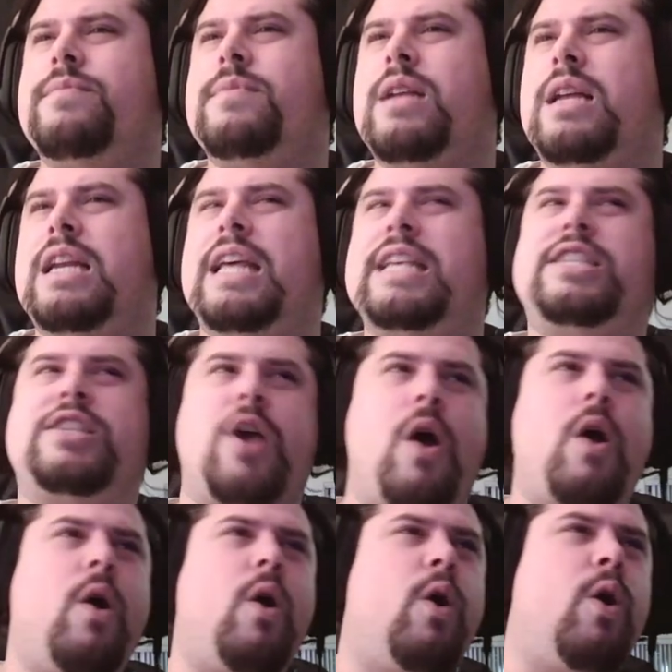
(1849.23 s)
Let's
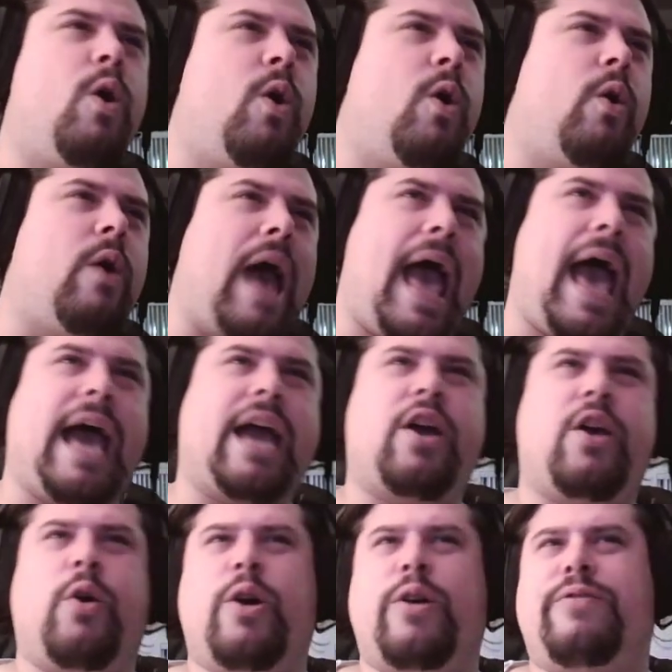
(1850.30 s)
go!
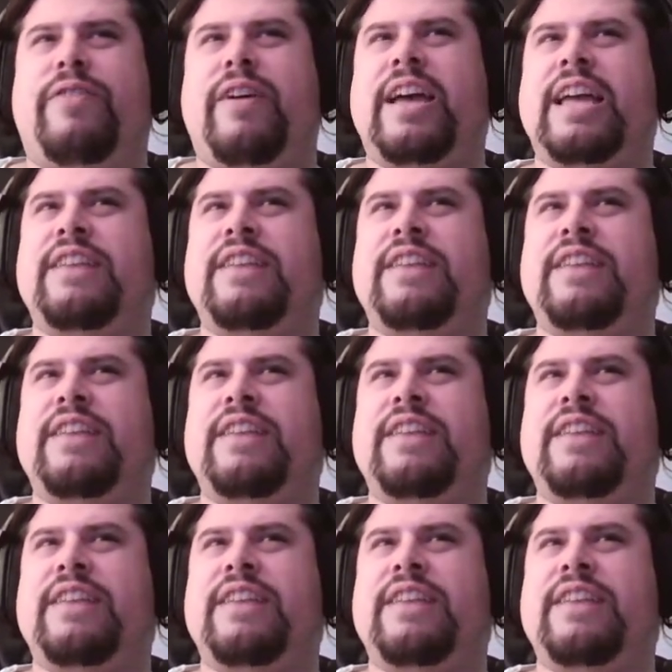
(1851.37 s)
Accor fight,